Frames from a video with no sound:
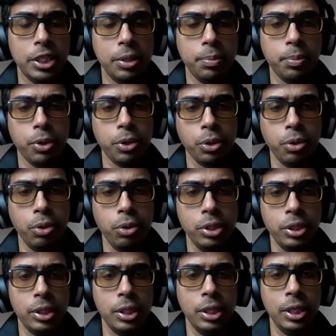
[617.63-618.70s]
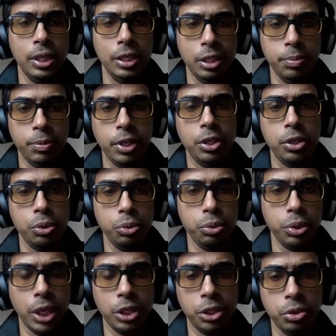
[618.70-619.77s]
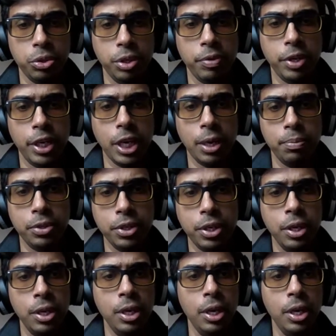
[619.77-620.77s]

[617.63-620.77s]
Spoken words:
protocols similar to Azure Event Hubs.